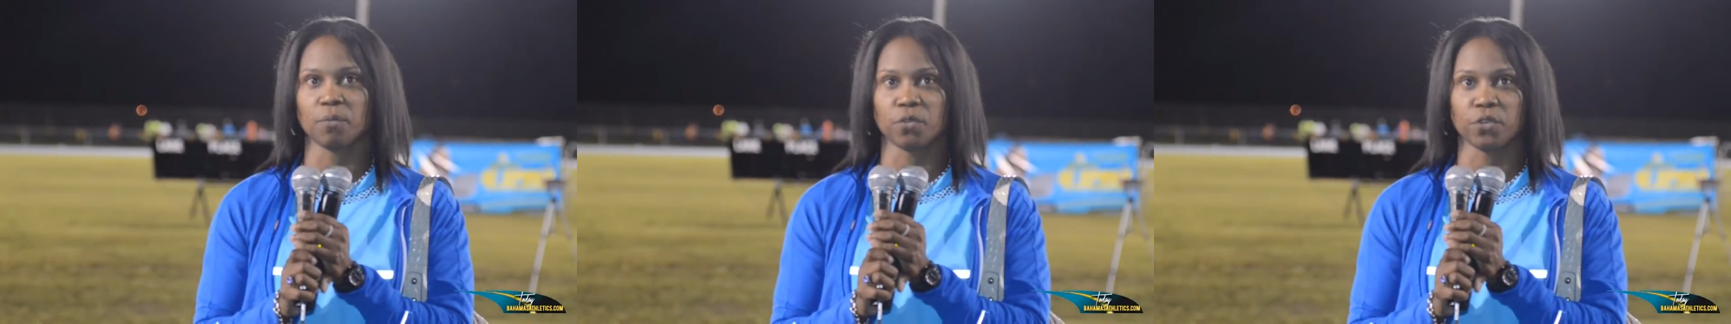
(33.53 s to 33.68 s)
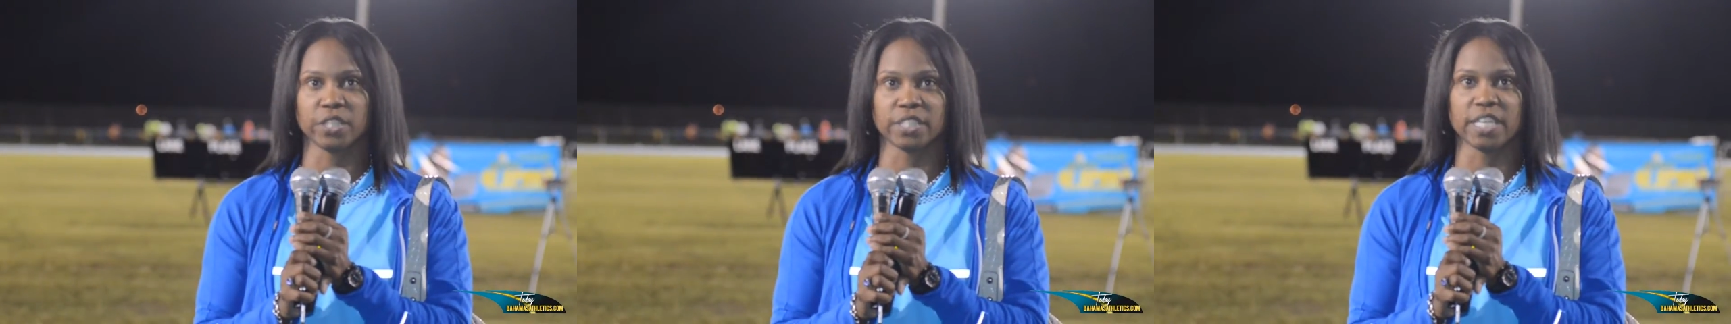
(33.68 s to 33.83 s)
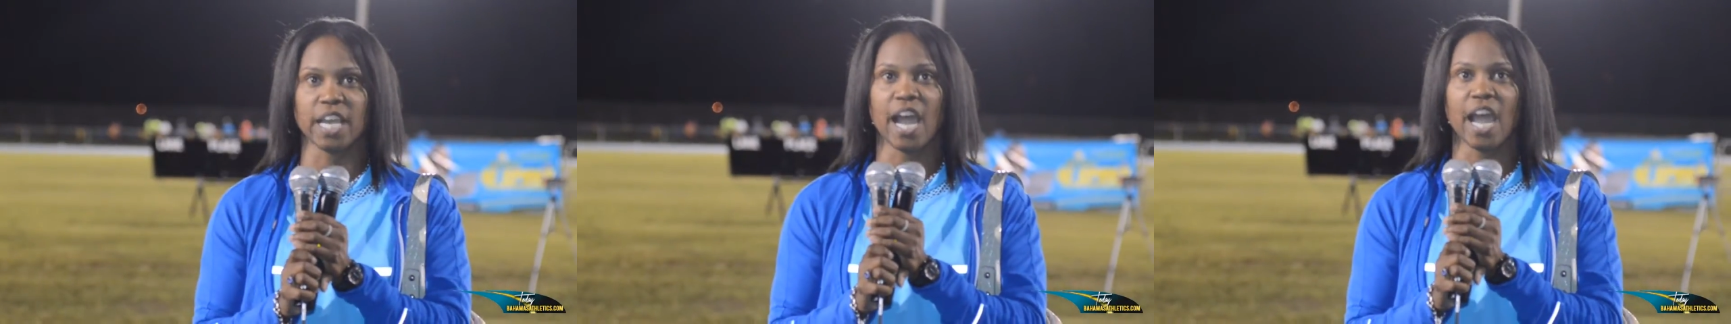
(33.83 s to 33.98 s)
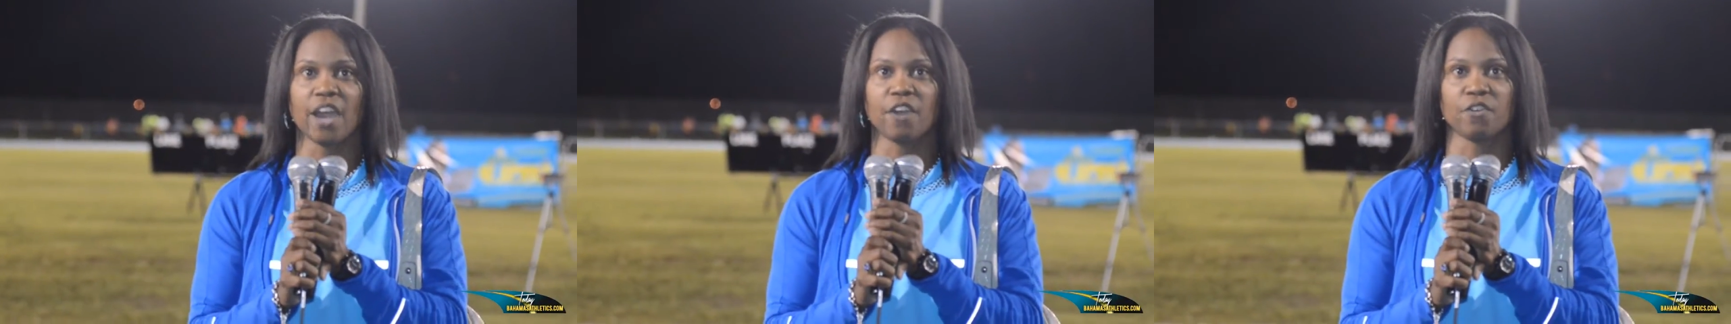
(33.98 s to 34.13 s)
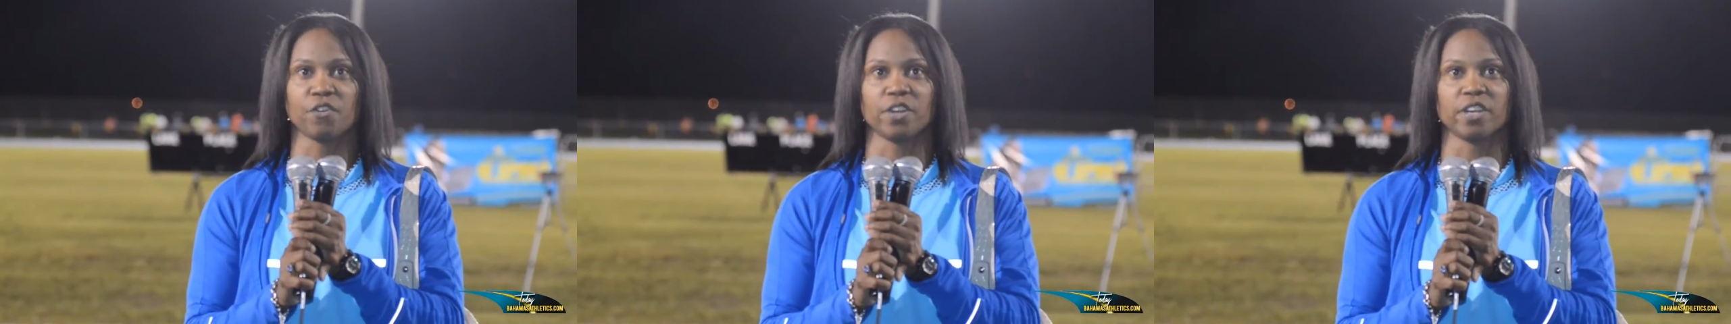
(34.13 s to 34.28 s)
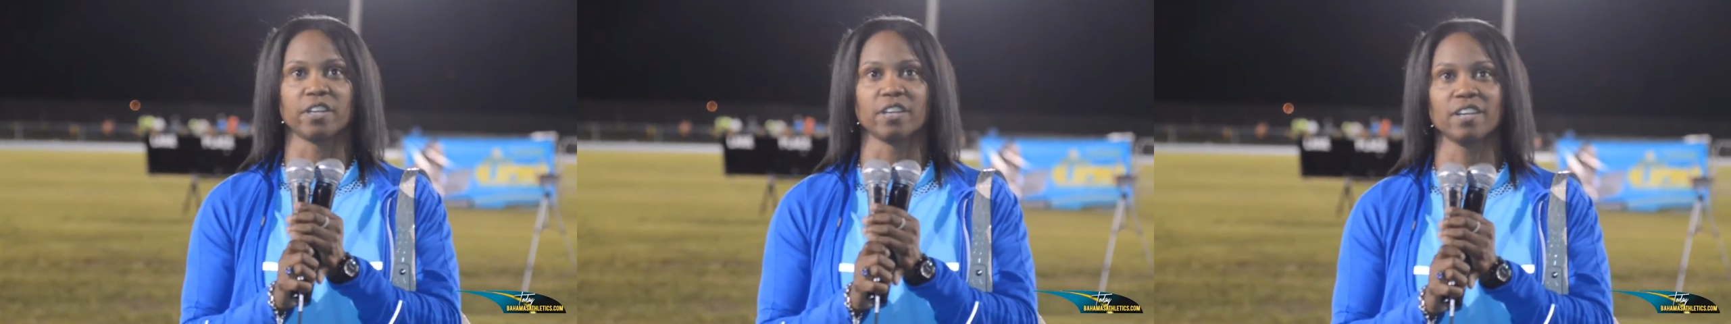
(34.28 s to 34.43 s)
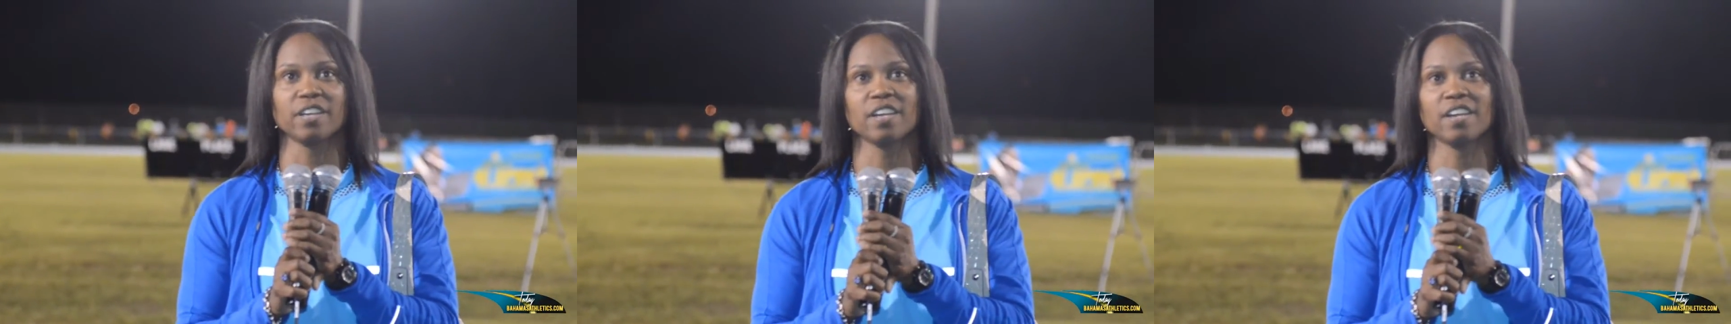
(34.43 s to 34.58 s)

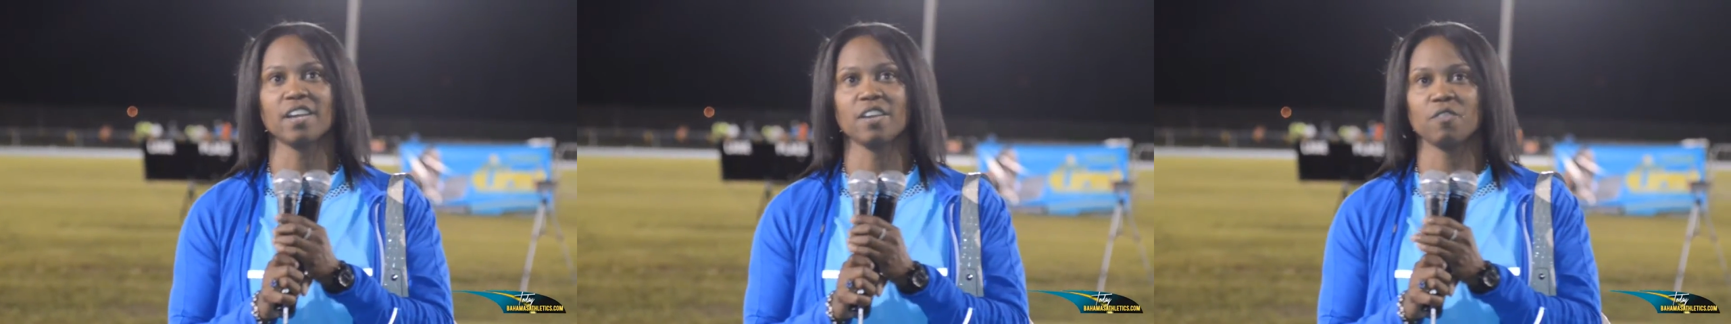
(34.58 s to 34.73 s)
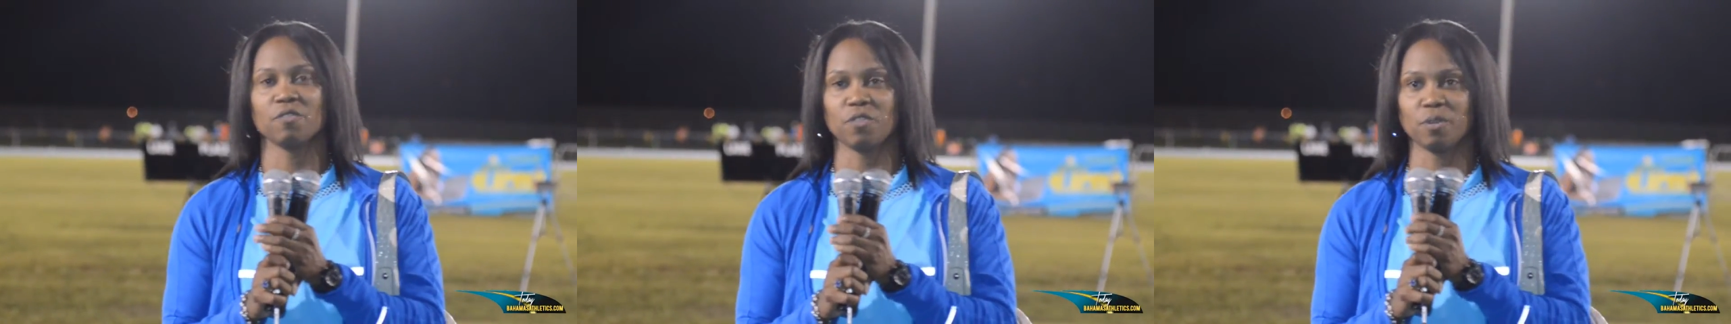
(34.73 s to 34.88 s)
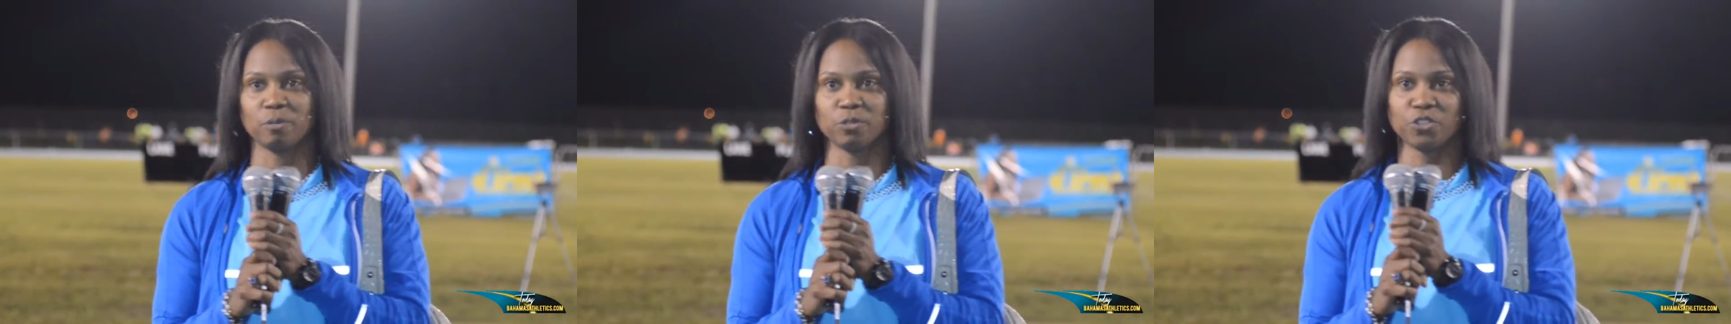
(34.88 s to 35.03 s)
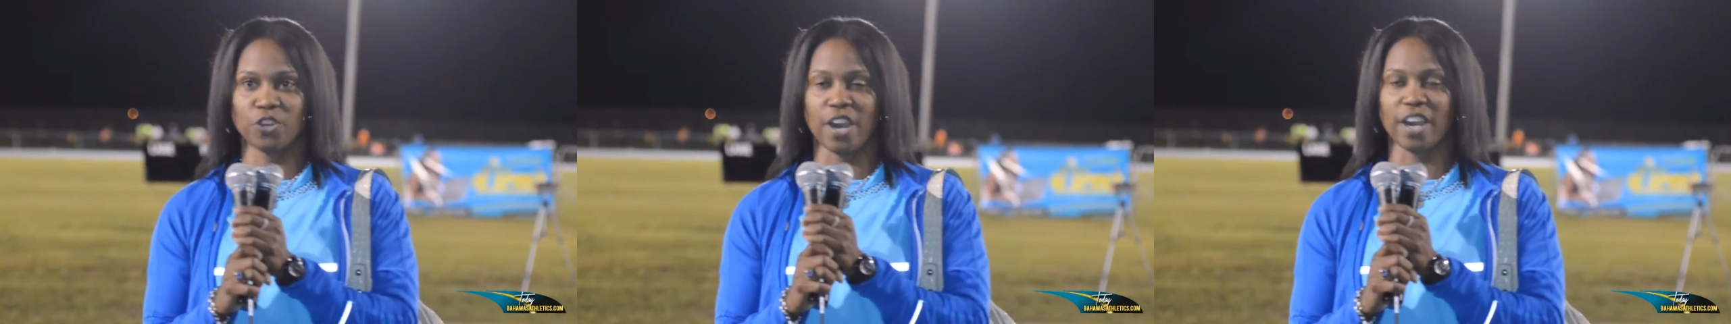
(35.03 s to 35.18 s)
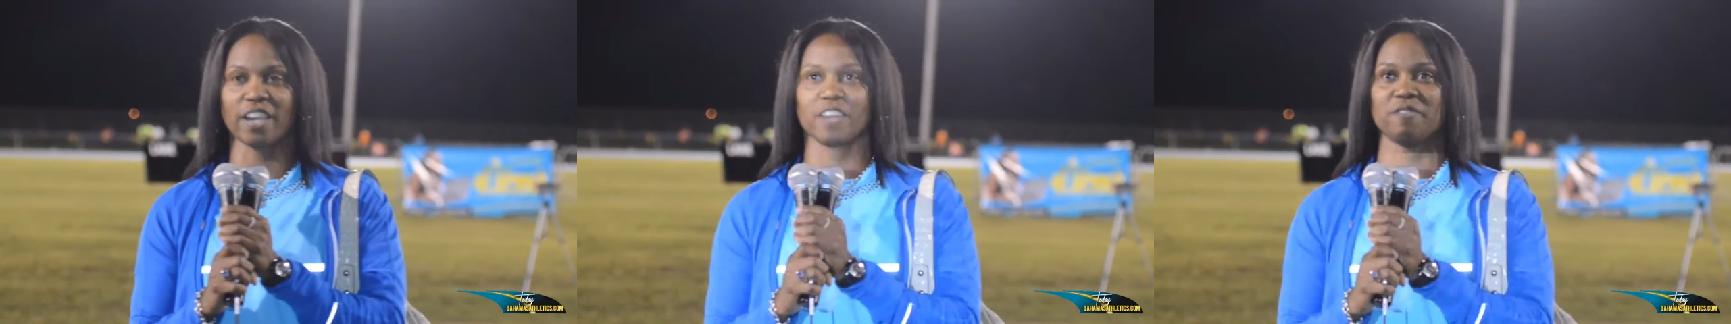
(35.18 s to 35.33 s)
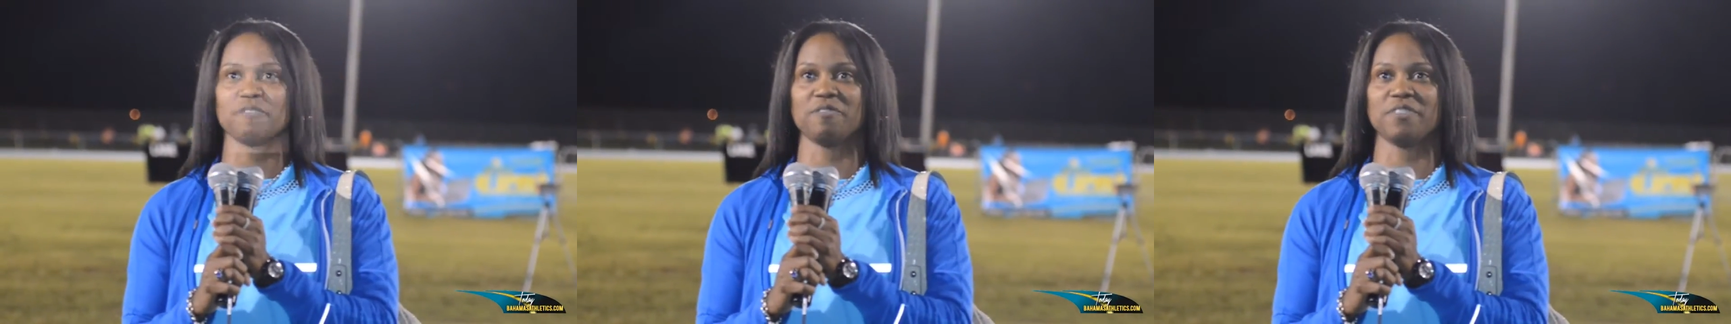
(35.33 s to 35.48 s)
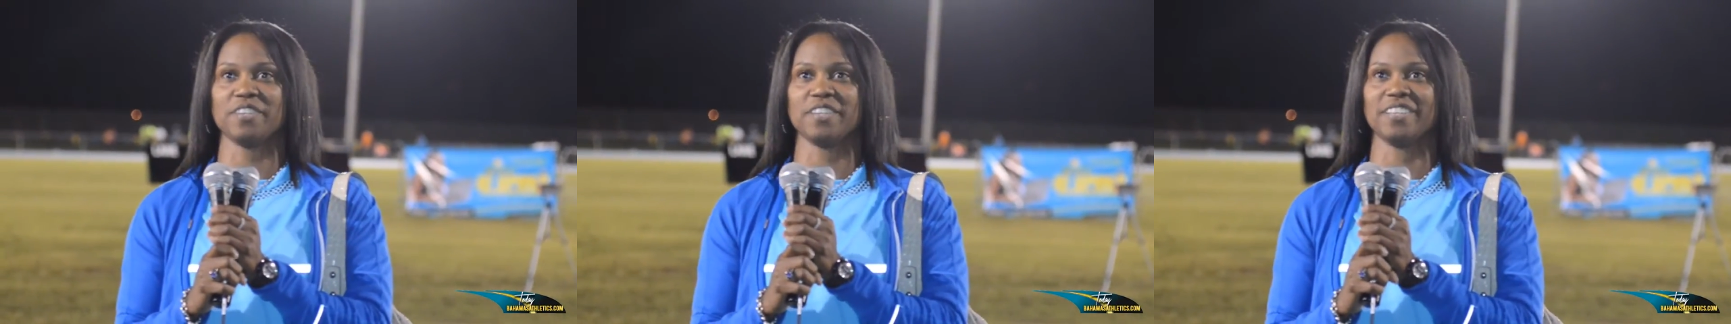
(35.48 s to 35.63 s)
retiring from track
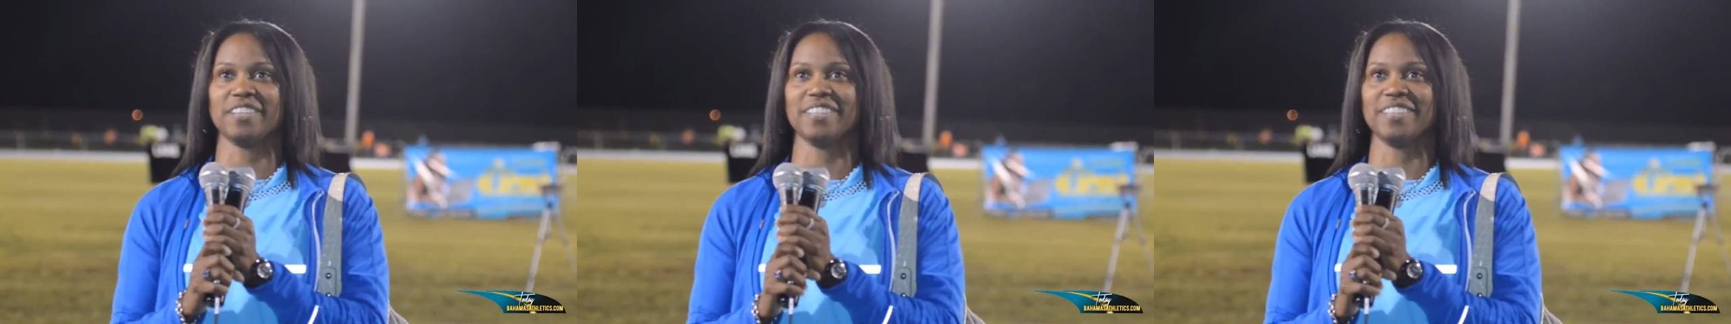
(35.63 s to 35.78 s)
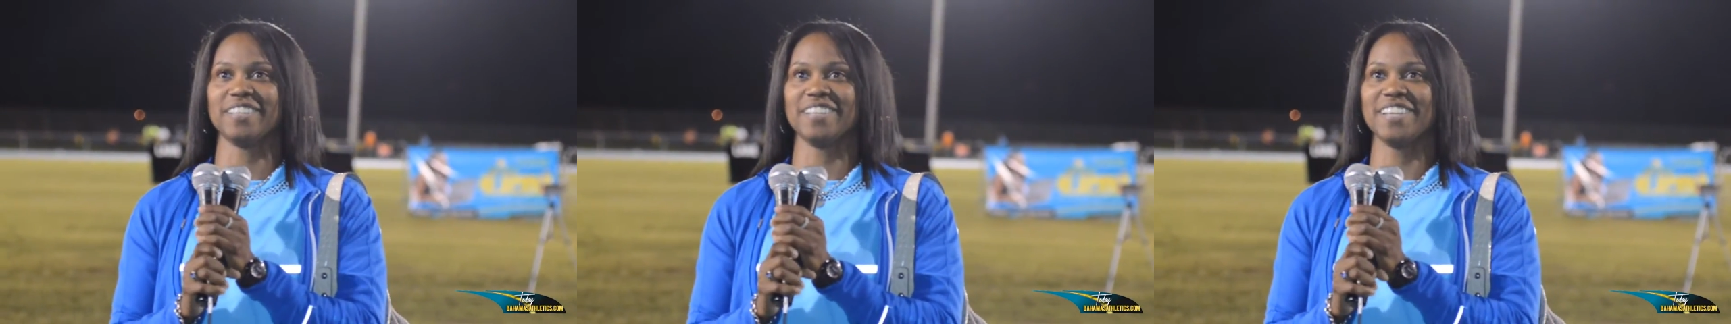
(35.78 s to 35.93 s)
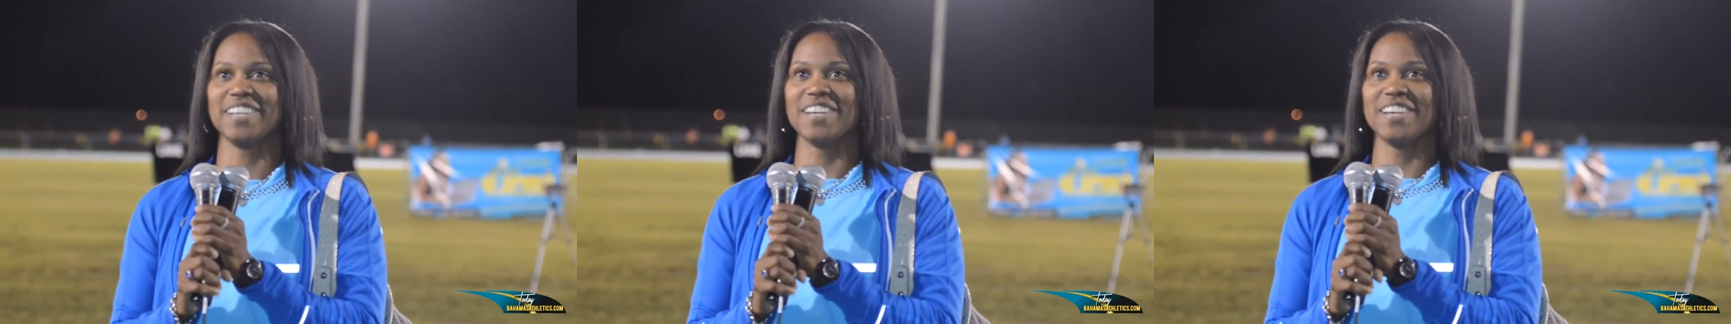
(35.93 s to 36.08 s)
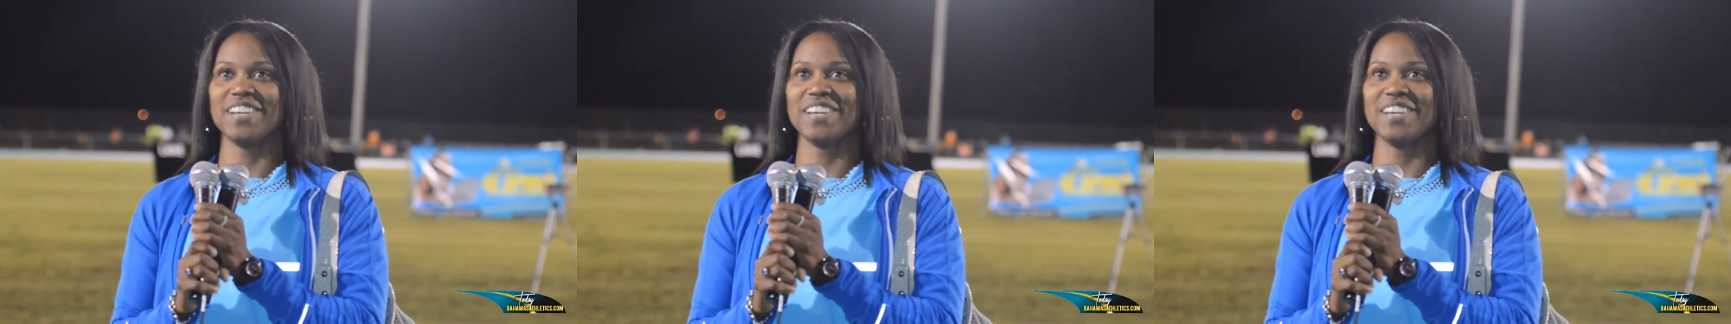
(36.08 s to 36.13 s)
and field.